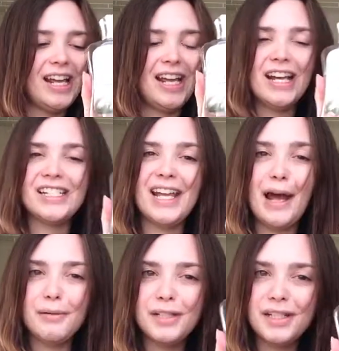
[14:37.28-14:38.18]
has the
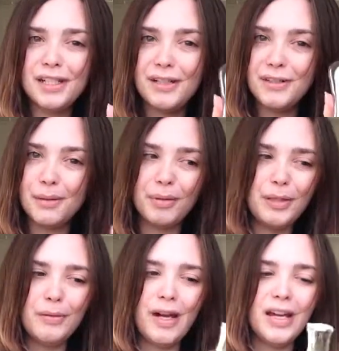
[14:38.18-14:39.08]
option to use the
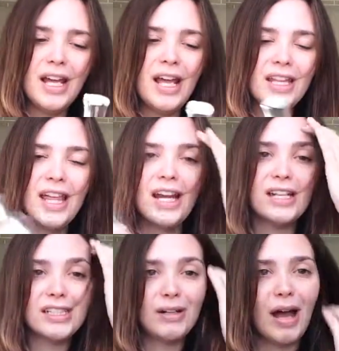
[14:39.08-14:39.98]
blue one that
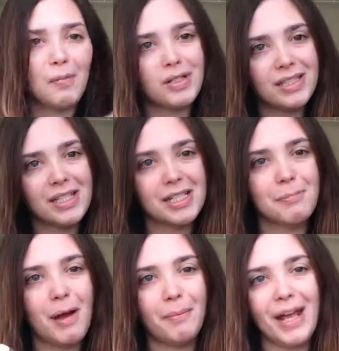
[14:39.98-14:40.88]
also happens to
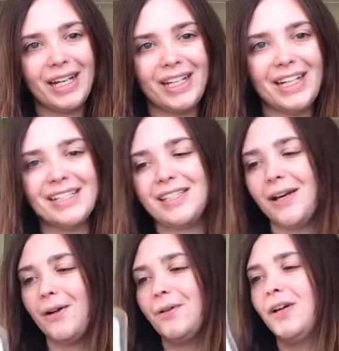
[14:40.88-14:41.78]
smell manly.
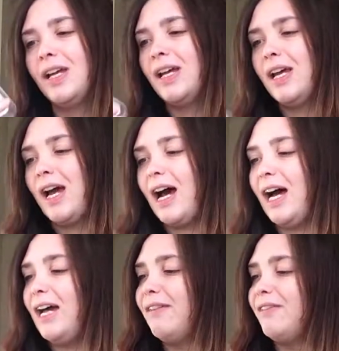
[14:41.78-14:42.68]
So
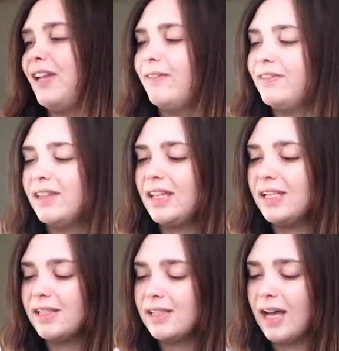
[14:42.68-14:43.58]
I've loved
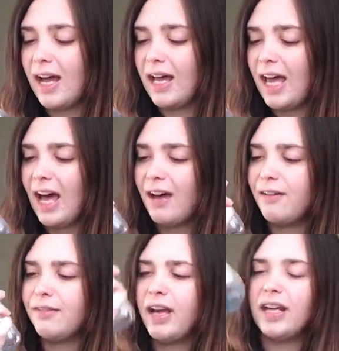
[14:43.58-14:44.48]
this. I
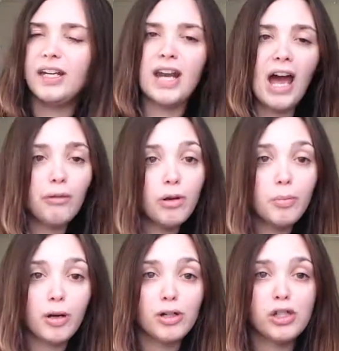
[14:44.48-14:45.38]
have not
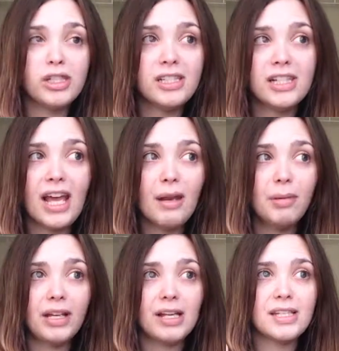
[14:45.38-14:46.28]
repurchased yet
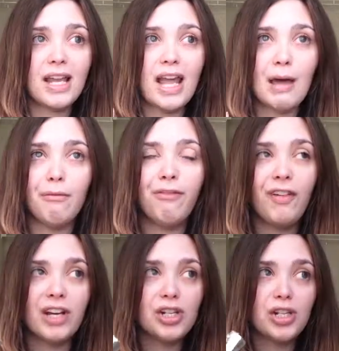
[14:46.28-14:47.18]
because I am
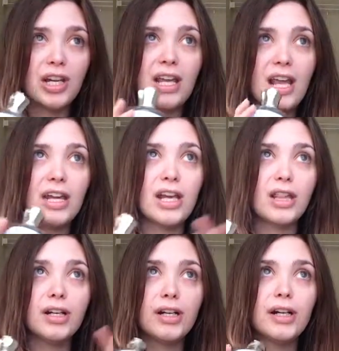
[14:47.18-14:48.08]
finishing
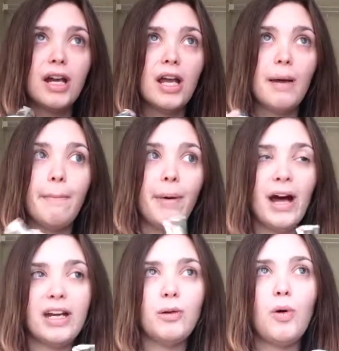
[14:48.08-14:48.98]
another
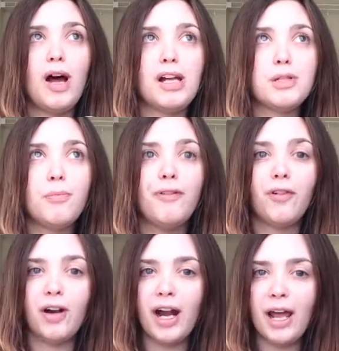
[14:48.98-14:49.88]
body wash
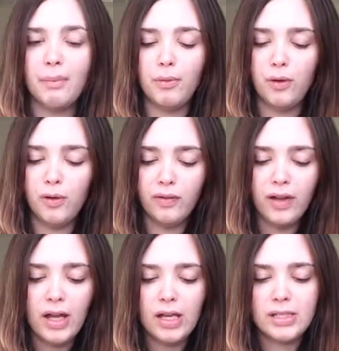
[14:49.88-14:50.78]
before I
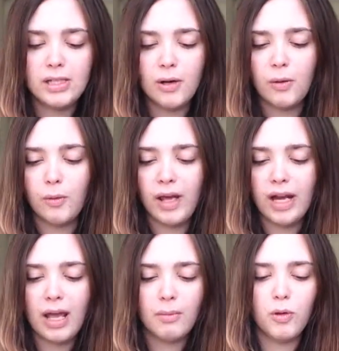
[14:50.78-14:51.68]
move. So when
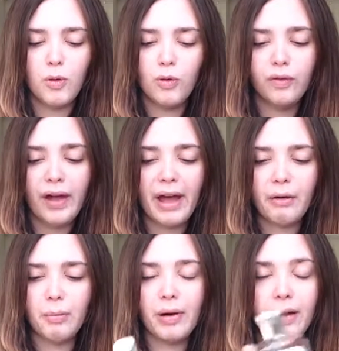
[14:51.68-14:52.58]
I move, I
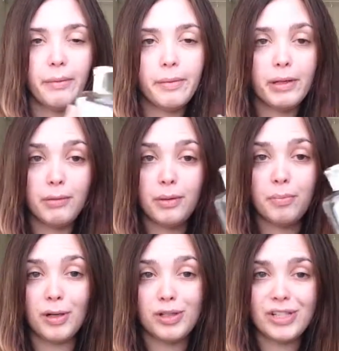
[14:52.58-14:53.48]
will probably
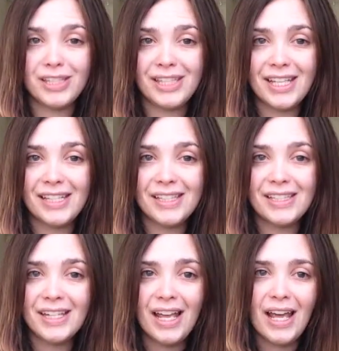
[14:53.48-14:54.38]
repurchase
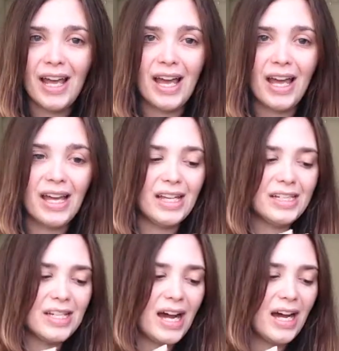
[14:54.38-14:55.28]
this.
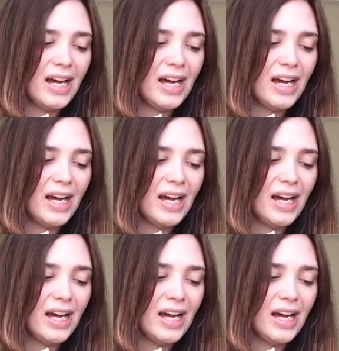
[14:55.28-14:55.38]
And